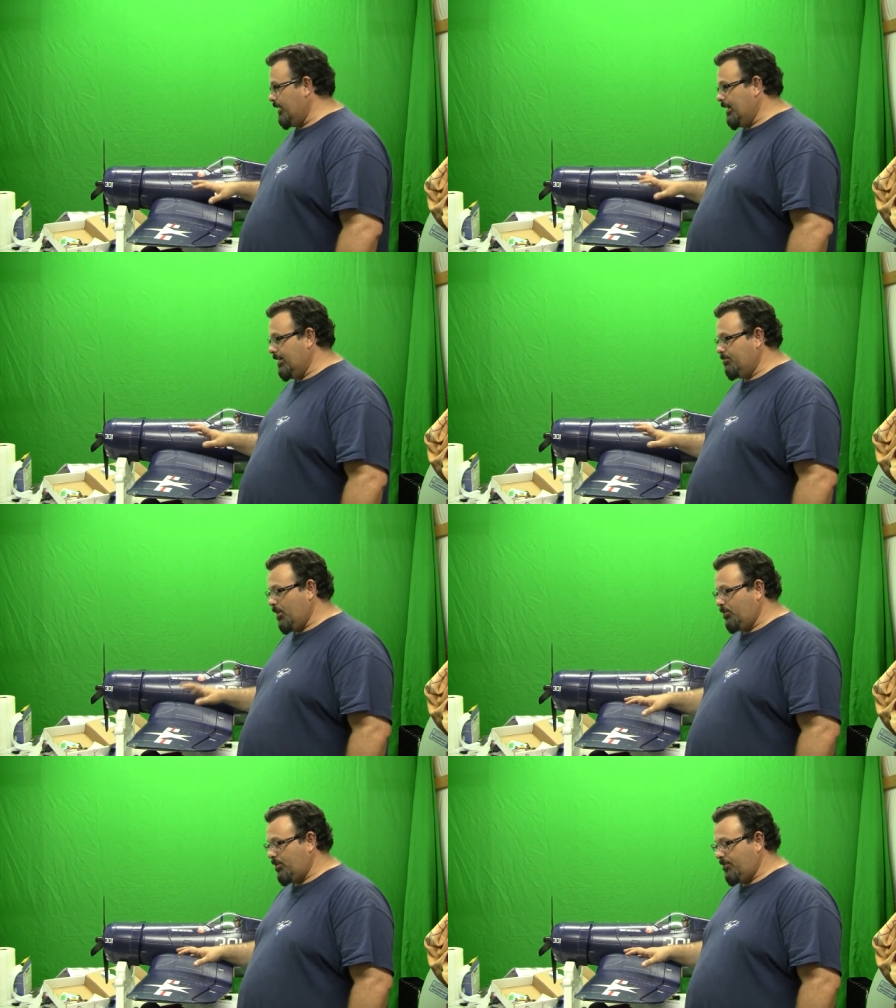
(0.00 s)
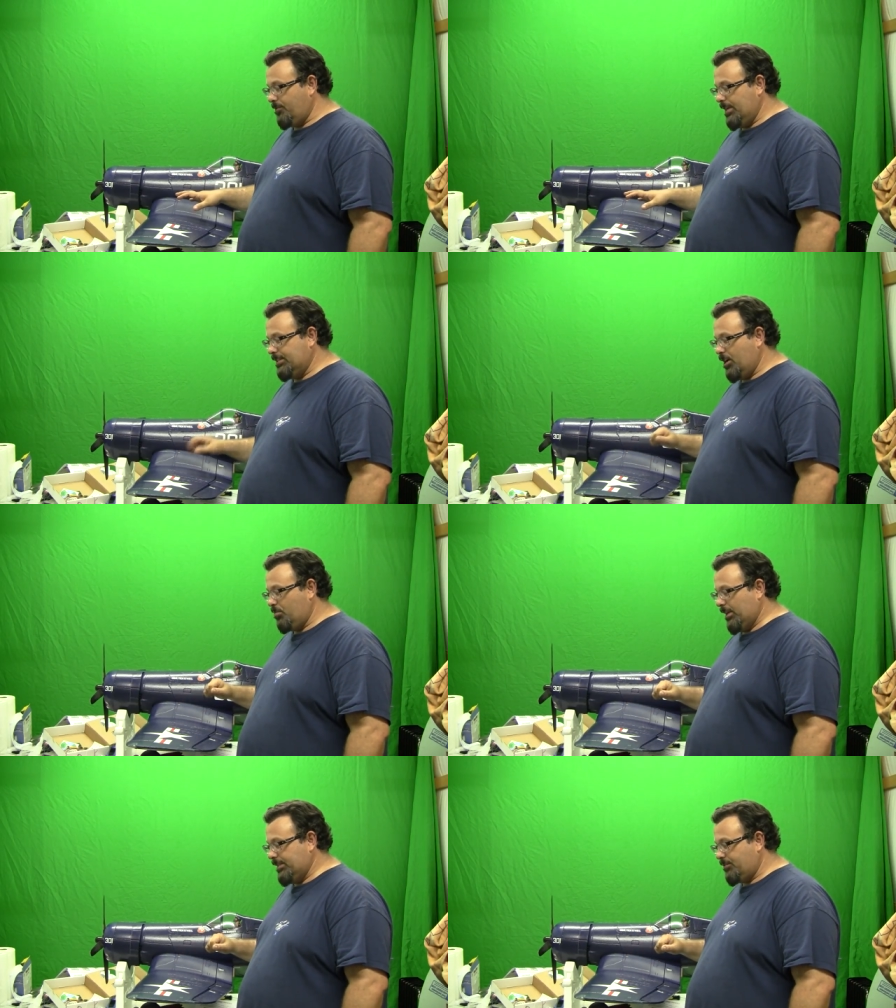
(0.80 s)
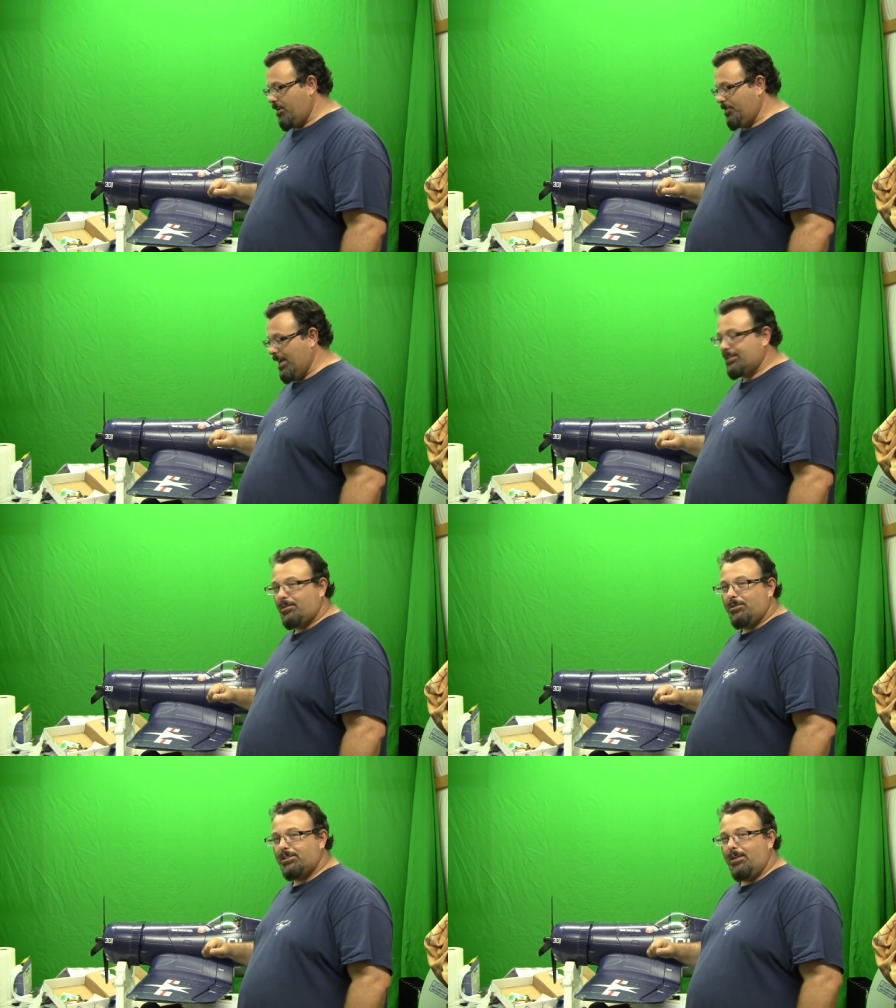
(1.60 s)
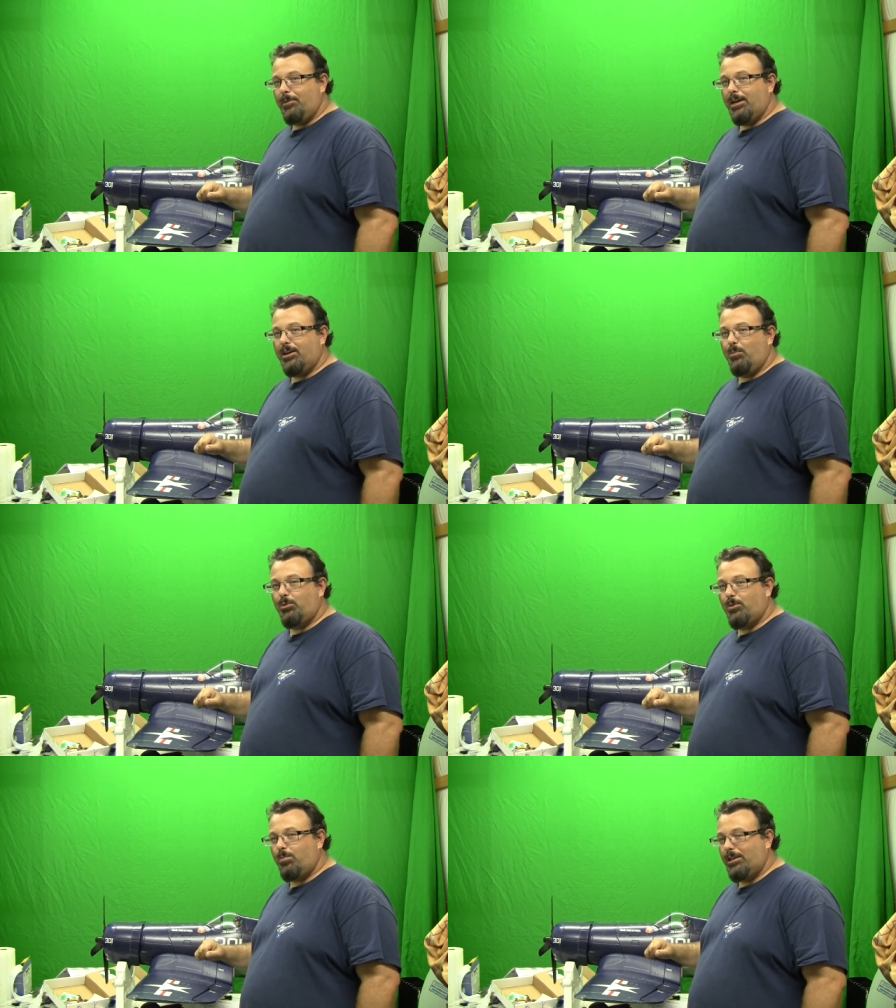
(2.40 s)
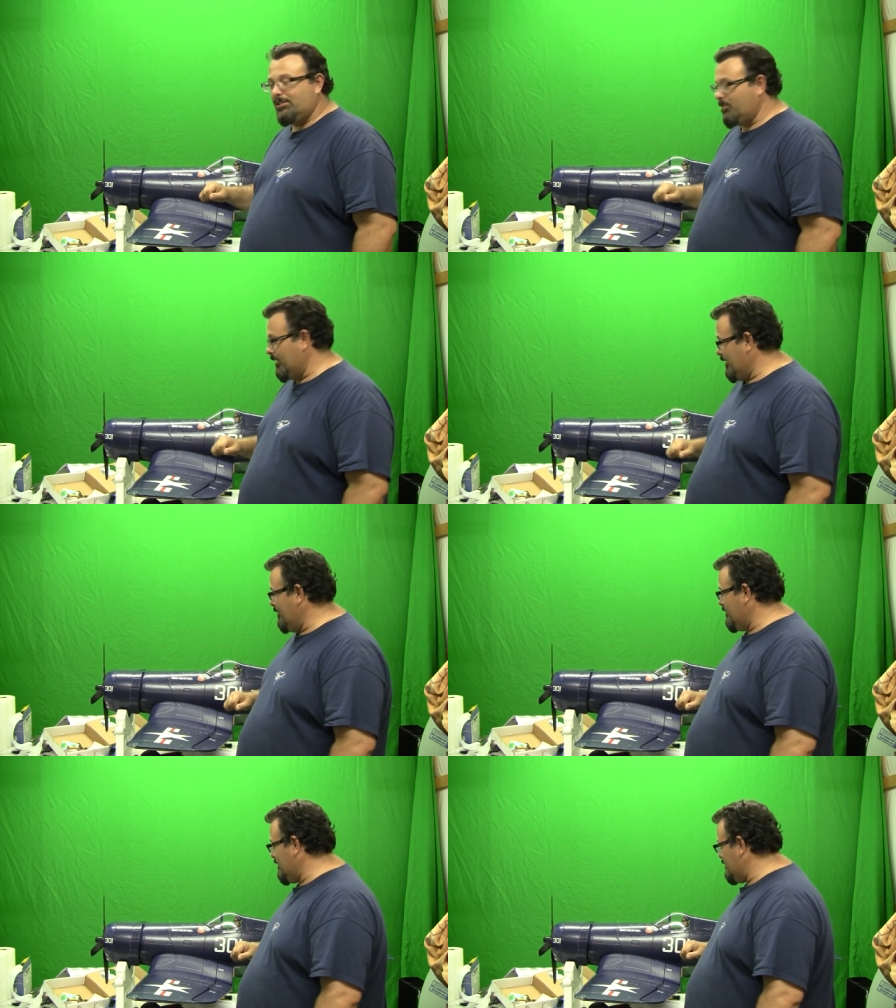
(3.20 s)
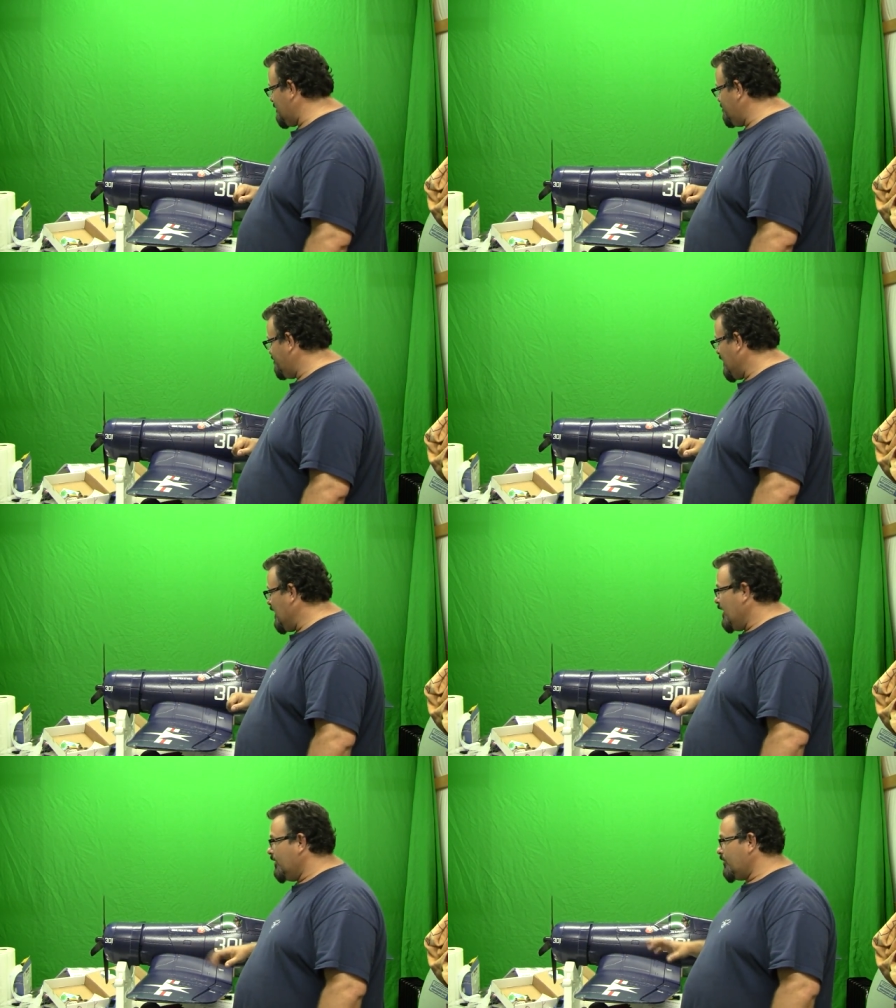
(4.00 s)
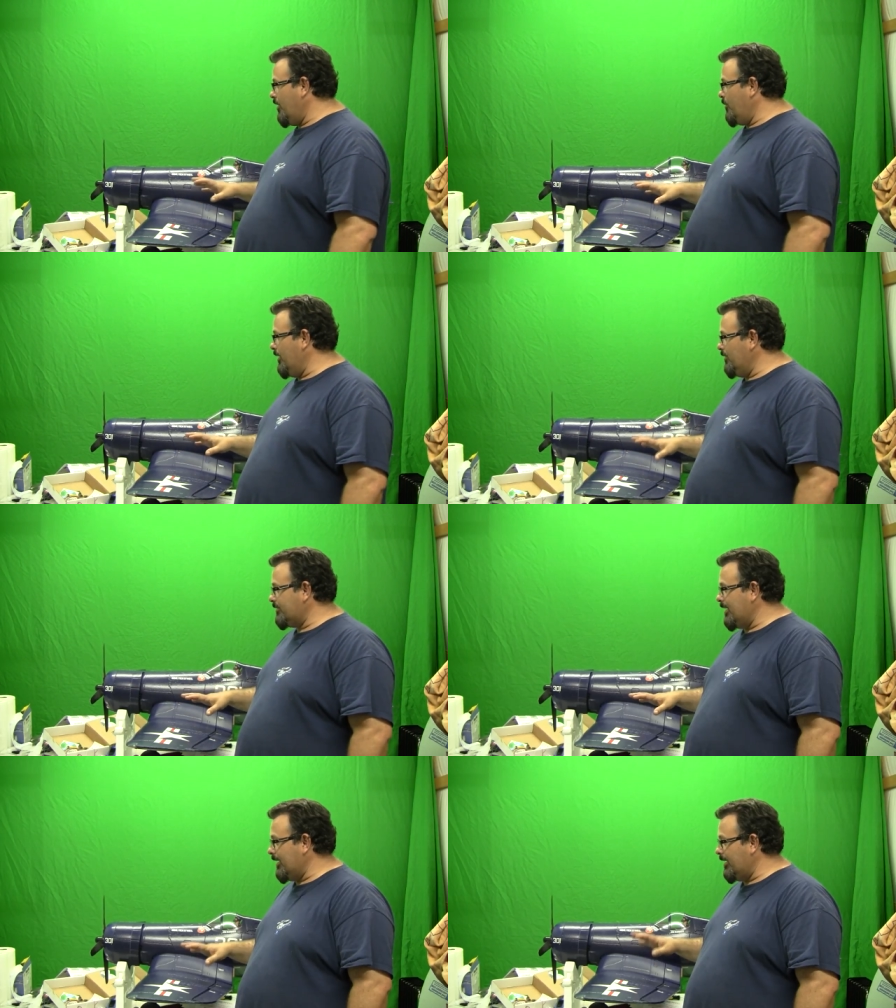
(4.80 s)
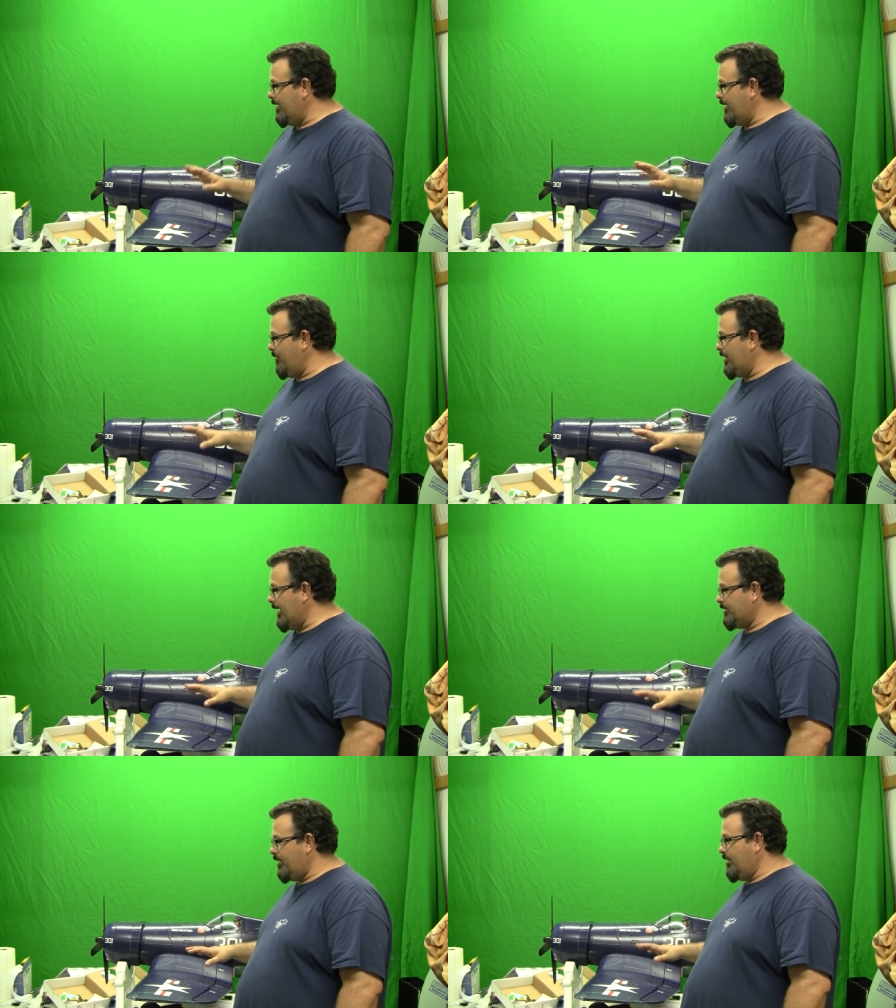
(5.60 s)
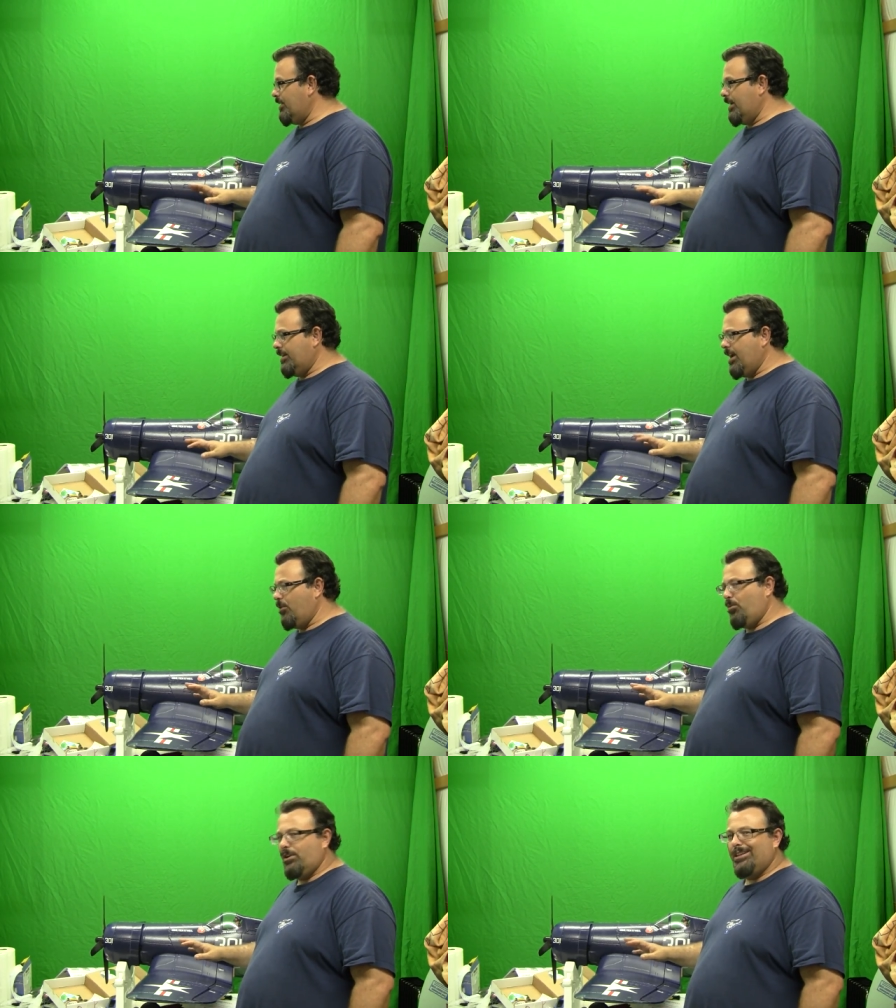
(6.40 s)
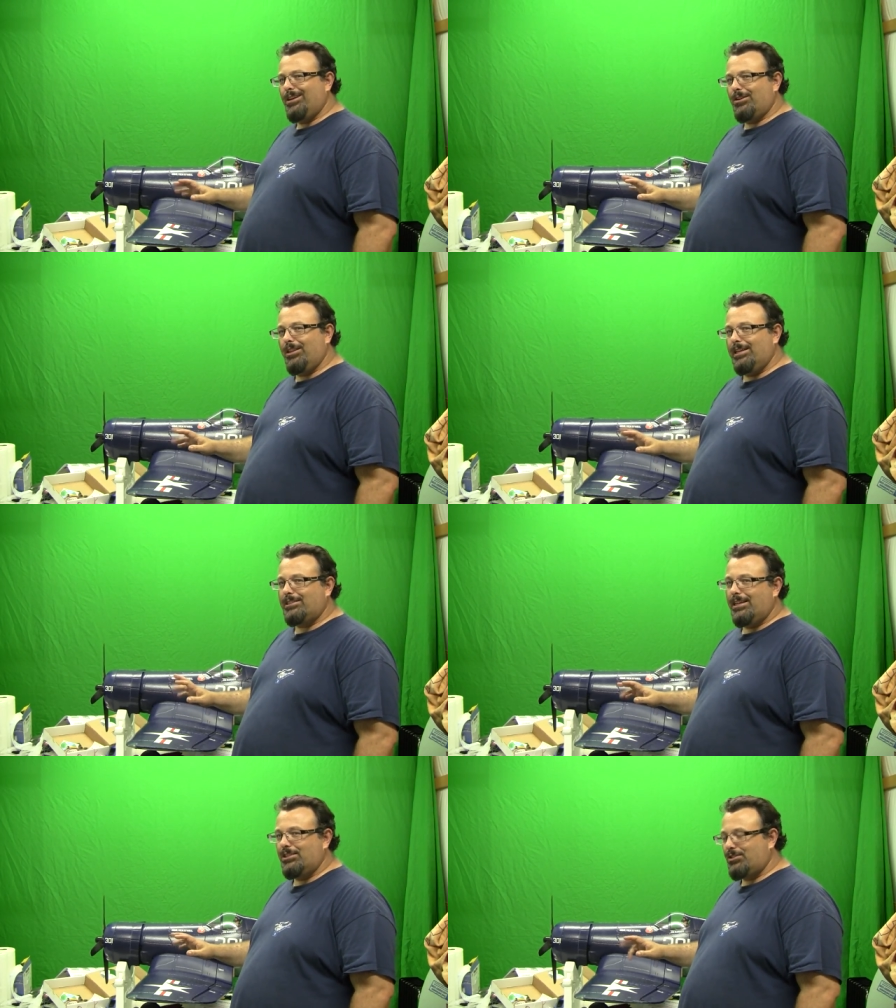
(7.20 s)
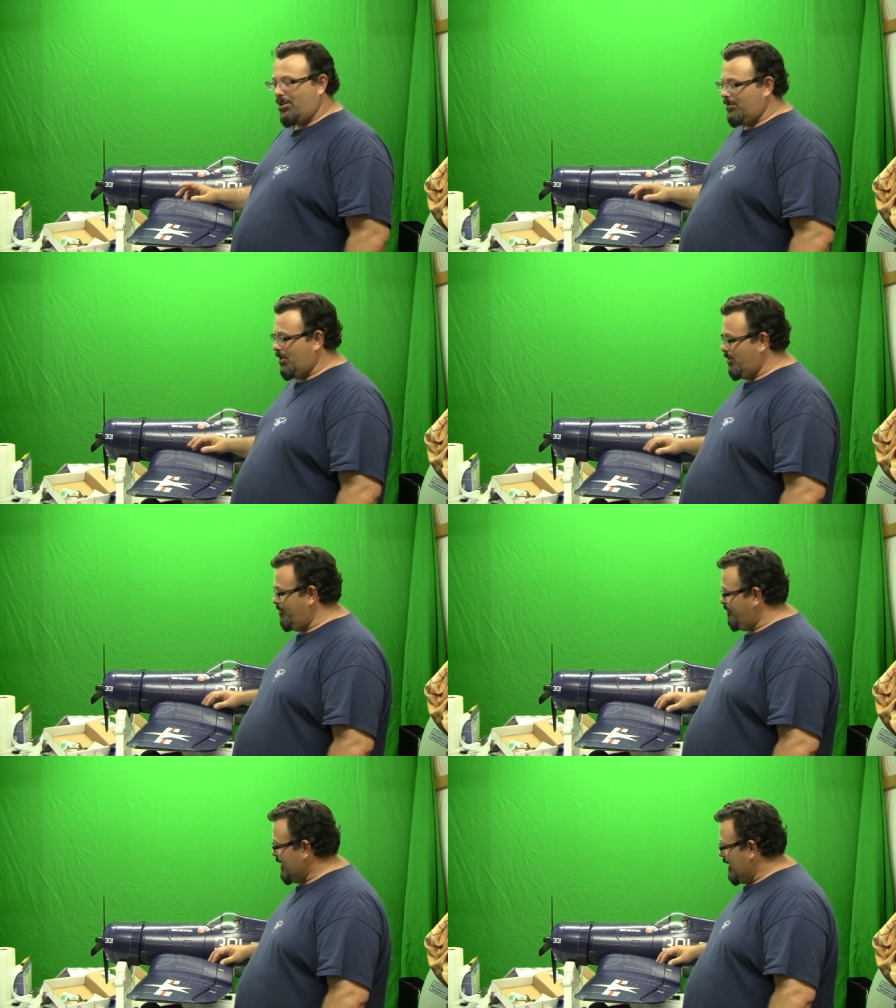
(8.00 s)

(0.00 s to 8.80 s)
I got both of these airplanes from and asked them to send me a couple replacement clevises. So anyway, it looks like uh, everything's good. I've got one little glitch in a servo.